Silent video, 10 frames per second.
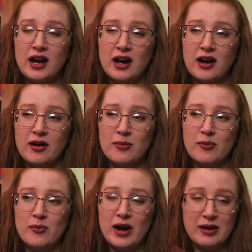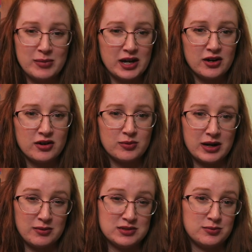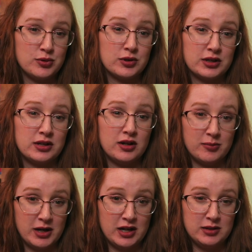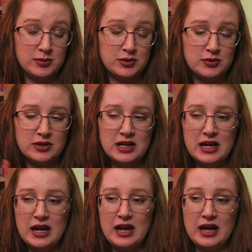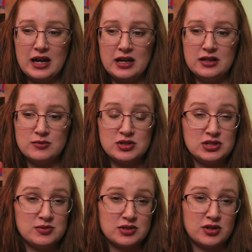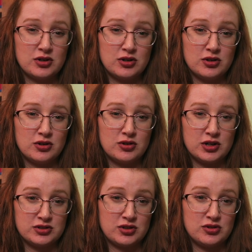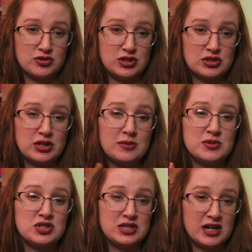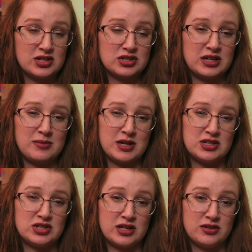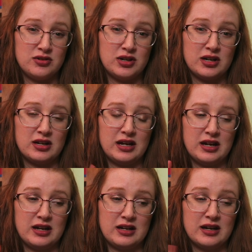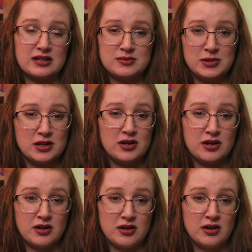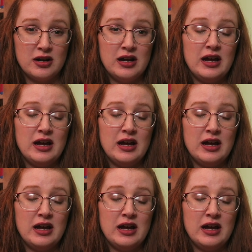um, I met her when I was in Portland on my honeymoon and when she was on her cross country trip, she actually came down to Chattanooga and I got to meet her